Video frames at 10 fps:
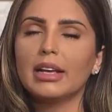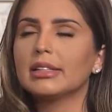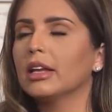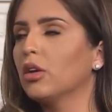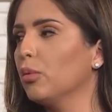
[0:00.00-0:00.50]
because
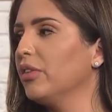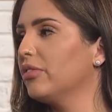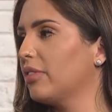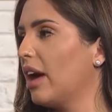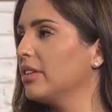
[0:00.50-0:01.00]
I know
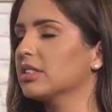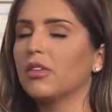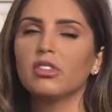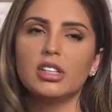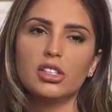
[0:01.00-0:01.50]
we've had this
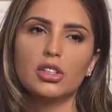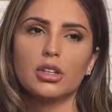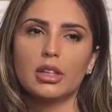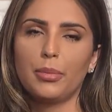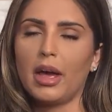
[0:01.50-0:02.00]
conversation
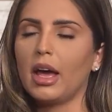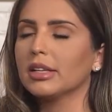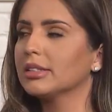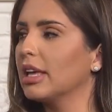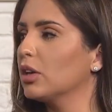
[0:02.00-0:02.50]
in the
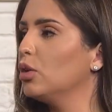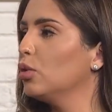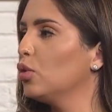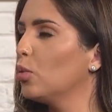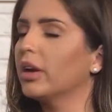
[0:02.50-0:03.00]
past, you
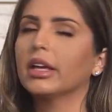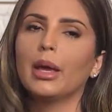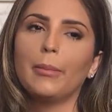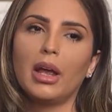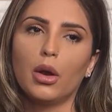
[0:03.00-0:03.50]
do want to
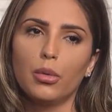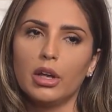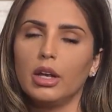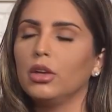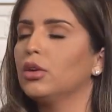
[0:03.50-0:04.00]
get
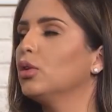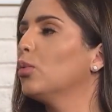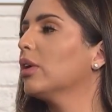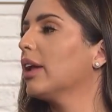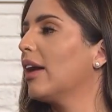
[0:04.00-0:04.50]
married, you do
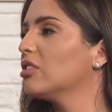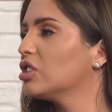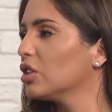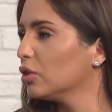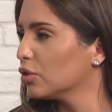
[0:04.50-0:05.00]
want to have
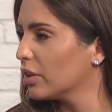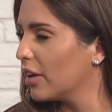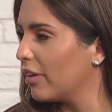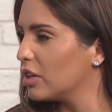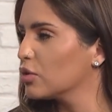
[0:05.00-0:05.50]
children
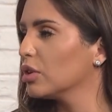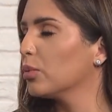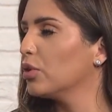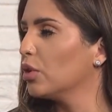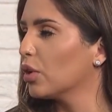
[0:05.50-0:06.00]
eventually
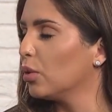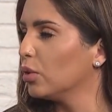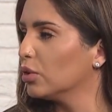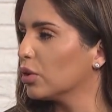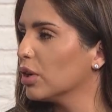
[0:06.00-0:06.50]
when you get
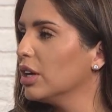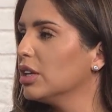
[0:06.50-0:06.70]
older.